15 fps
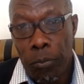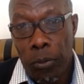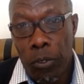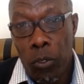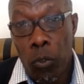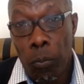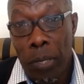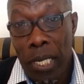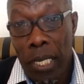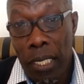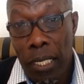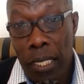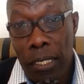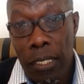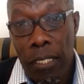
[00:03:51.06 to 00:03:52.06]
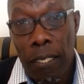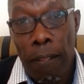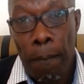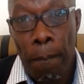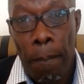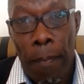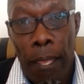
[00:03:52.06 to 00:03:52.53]
new beginners
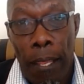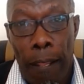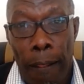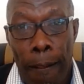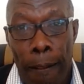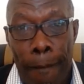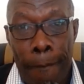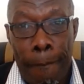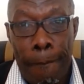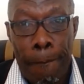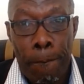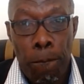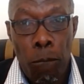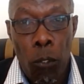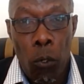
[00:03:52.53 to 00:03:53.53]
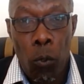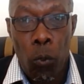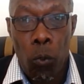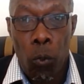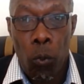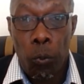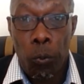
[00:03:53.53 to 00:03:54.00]
and
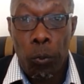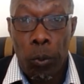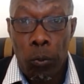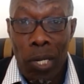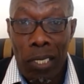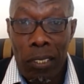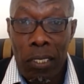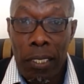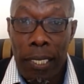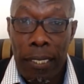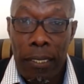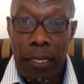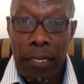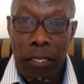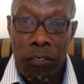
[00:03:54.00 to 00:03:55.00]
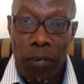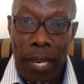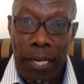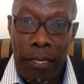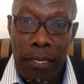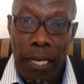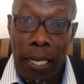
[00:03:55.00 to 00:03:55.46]
who want to get things
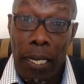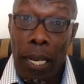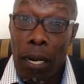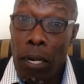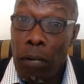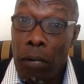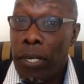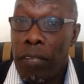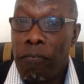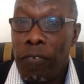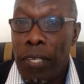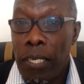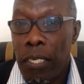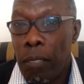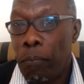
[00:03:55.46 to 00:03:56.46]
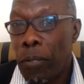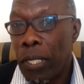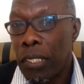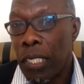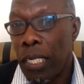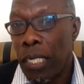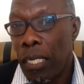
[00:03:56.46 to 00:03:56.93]
right and are already feeling the
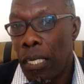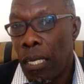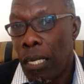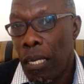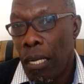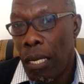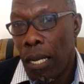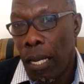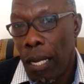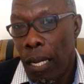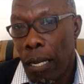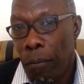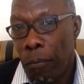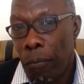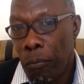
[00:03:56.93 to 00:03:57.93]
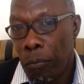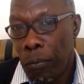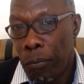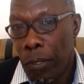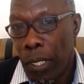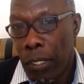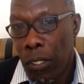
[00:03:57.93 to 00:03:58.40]
pressure
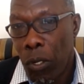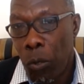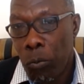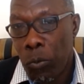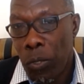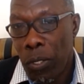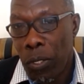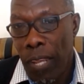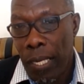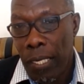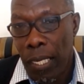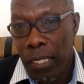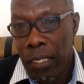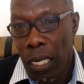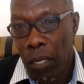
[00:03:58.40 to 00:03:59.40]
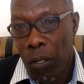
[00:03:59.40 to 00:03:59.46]
that comes with financial